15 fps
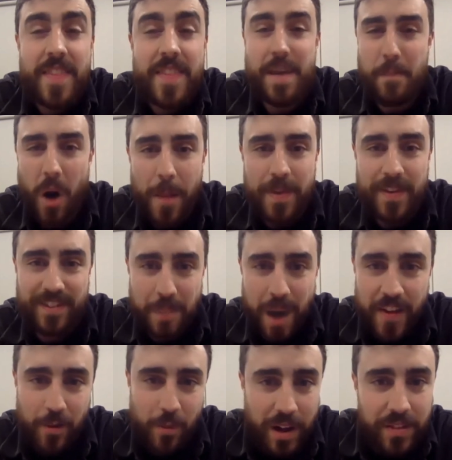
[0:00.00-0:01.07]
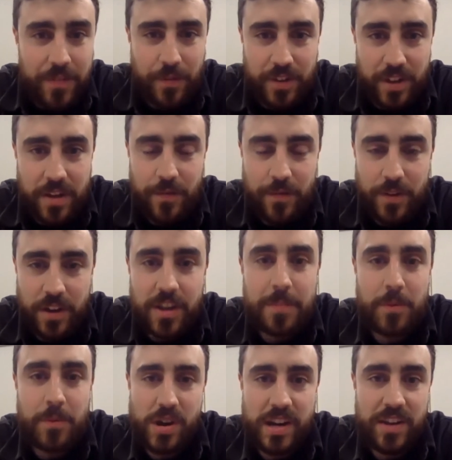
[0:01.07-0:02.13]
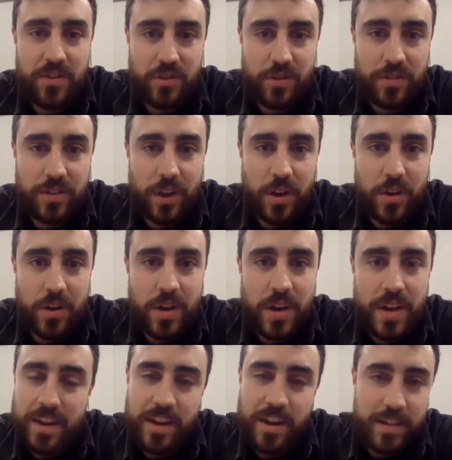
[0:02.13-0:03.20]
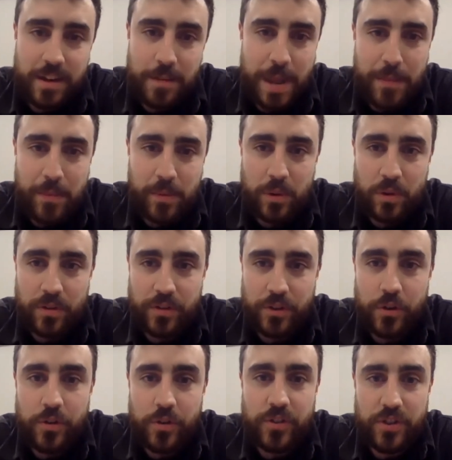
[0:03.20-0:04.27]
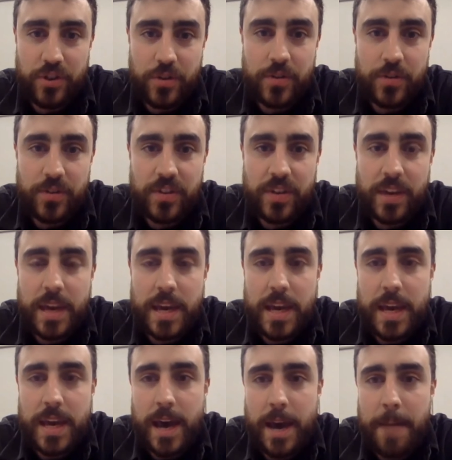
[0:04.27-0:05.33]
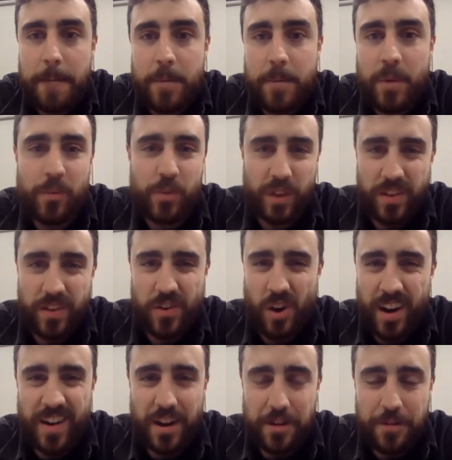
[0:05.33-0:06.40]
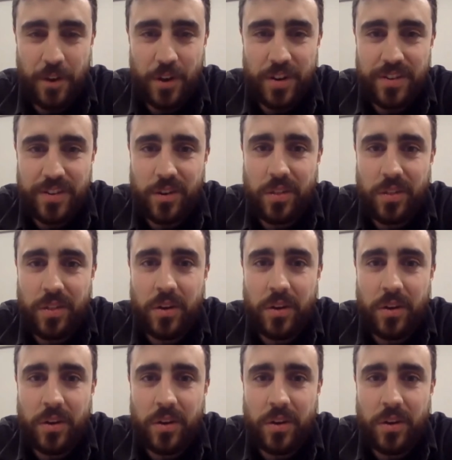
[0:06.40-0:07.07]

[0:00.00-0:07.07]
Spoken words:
There might be some other ones for community issues though that people look to use. We're really trying to kind of focus on